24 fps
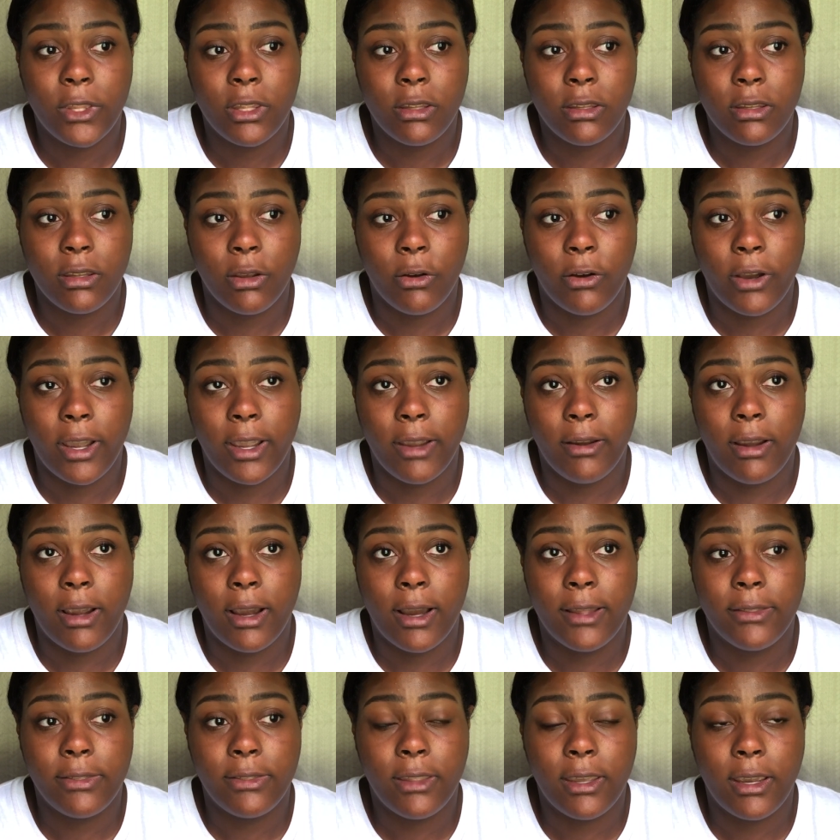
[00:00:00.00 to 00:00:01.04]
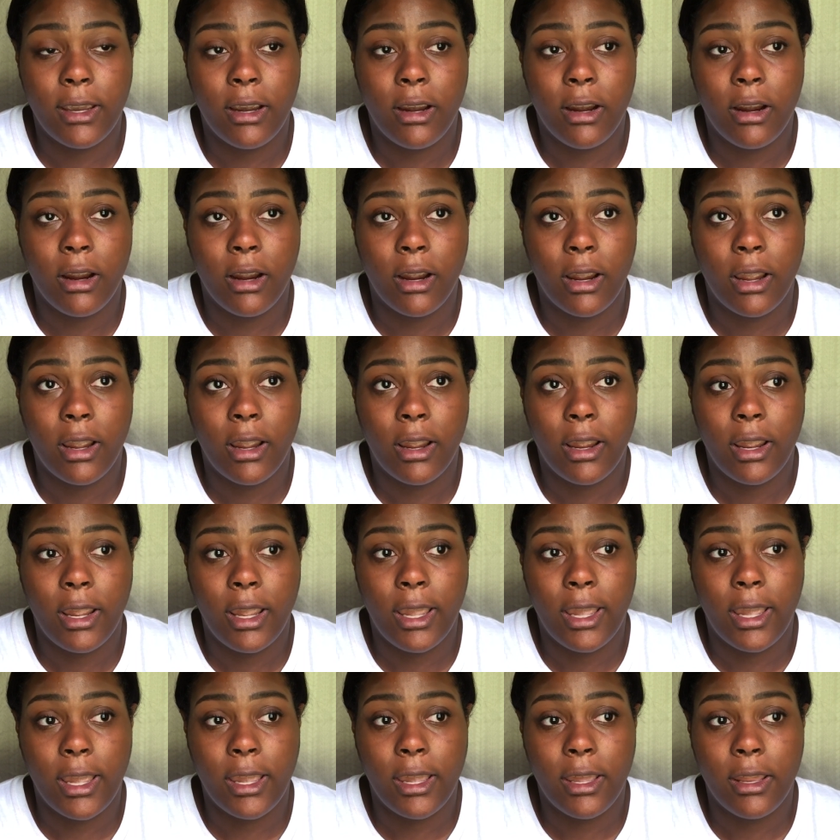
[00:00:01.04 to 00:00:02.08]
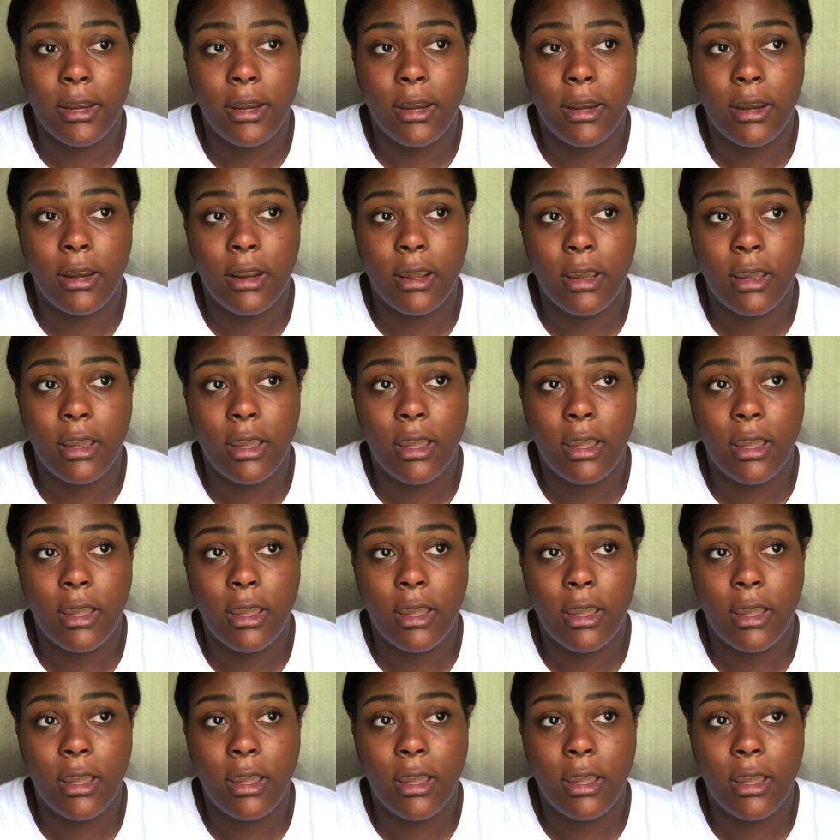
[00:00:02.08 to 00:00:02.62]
So I got there and